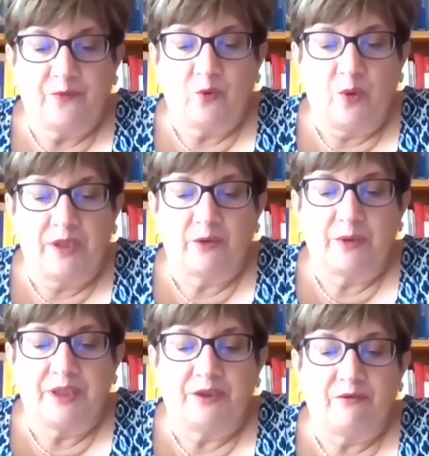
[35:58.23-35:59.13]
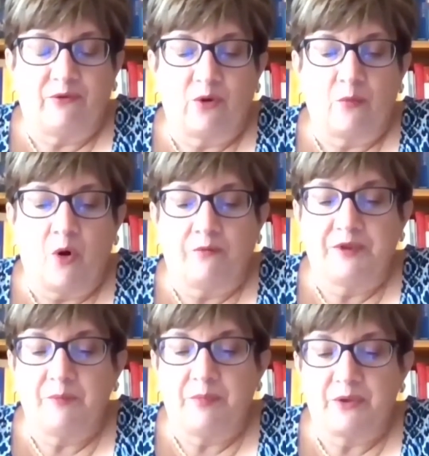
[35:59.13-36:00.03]
whether in the form
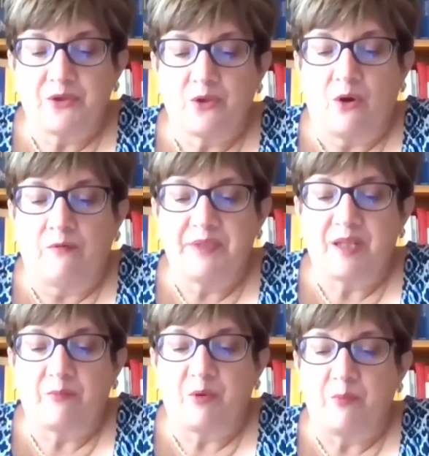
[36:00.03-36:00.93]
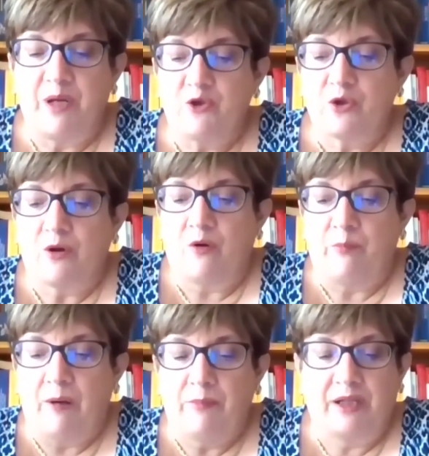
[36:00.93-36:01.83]
of diversion of misappropriation
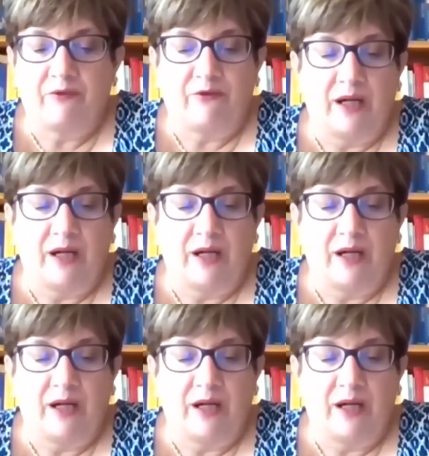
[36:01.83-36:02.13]
of public